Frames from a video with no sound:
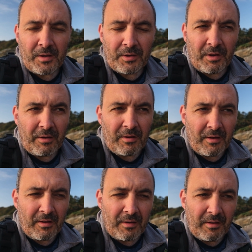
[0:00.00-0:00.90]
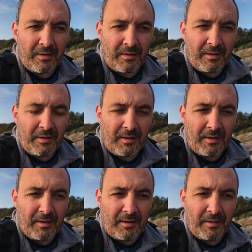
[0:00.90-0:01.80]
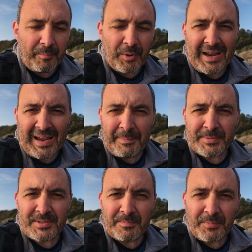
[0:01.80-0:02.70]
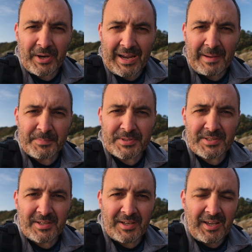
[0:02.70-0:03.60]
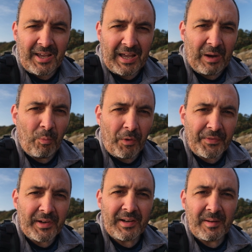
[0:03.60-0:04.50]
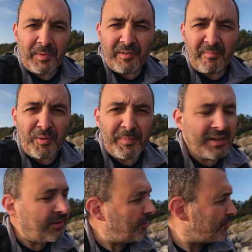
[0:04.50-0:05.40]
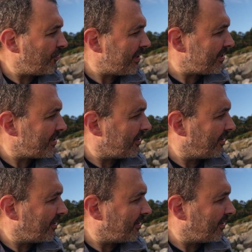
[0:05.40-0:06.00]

Now perhaps I want a little bit of movement in those reeds.